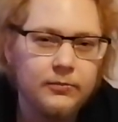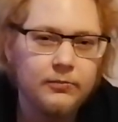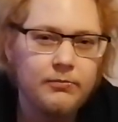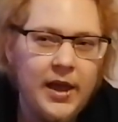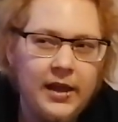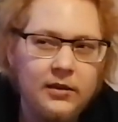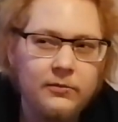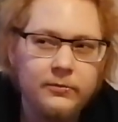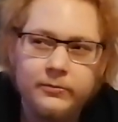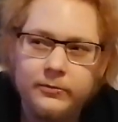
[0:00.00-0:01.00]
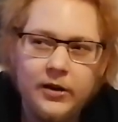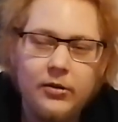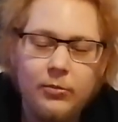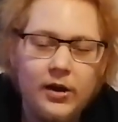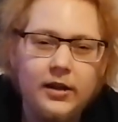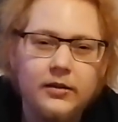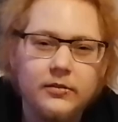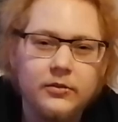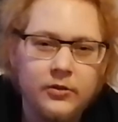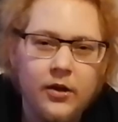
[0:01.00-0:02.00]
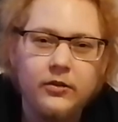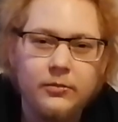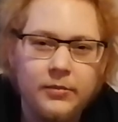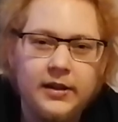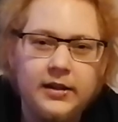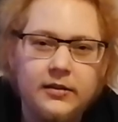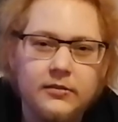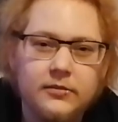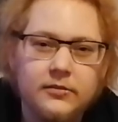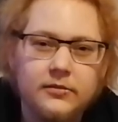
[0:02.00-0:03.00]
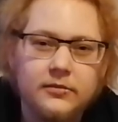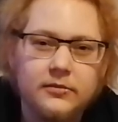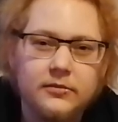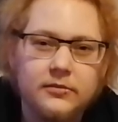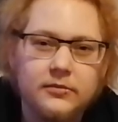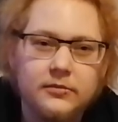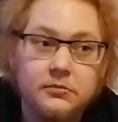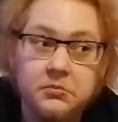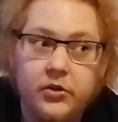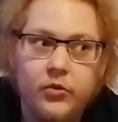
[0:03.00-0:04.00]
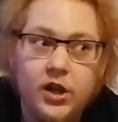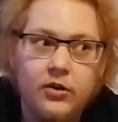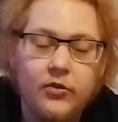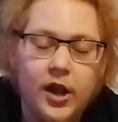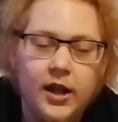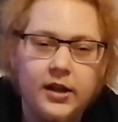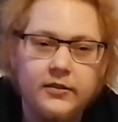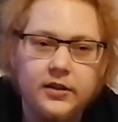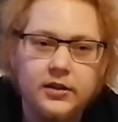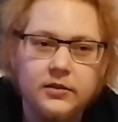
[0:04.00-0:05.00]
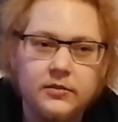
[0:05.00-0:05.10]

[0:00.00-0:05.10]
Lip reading: may very well not be the real reality.